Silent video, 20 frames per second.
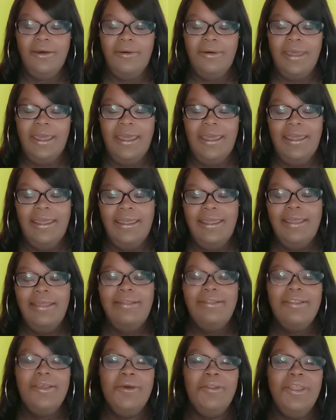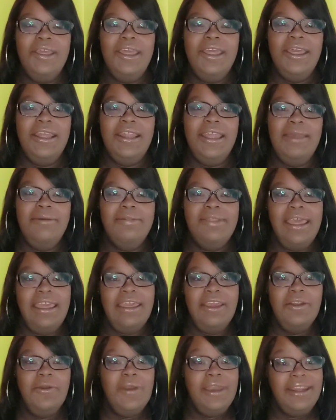oh, okay. So then he was
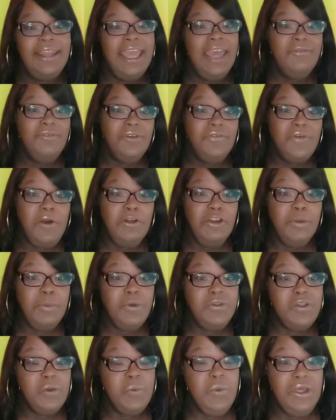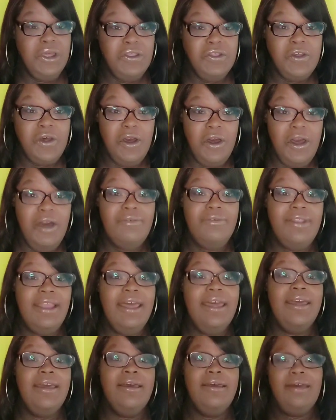like, you know, can I have your phone number so we can talk
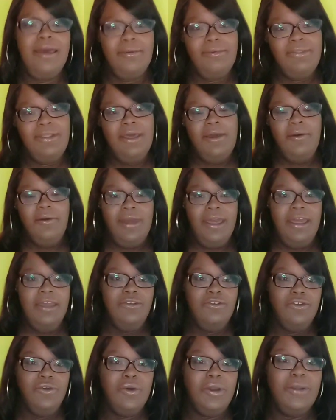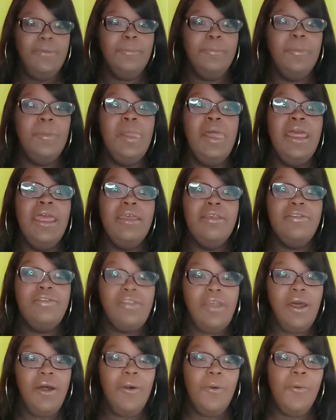offline? I was like, okay, sure.
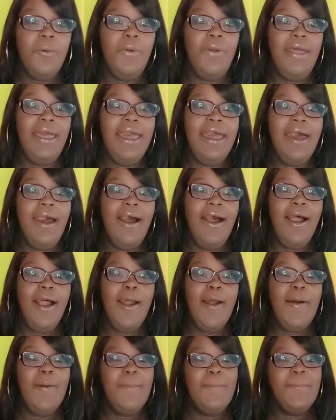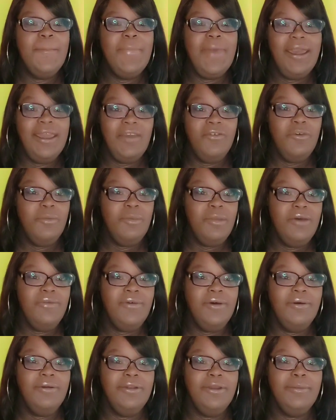So I give him my
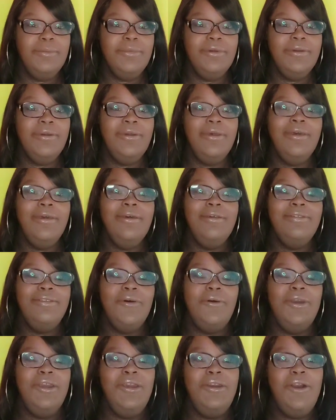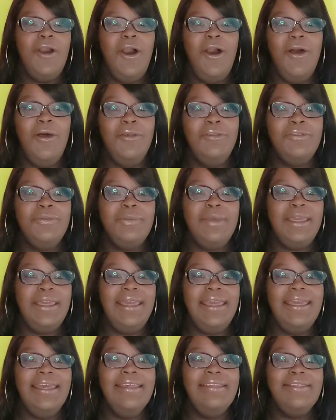phone number. So he calls
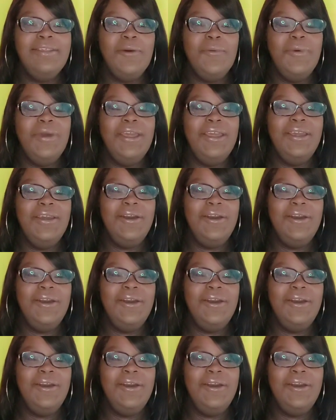me. So when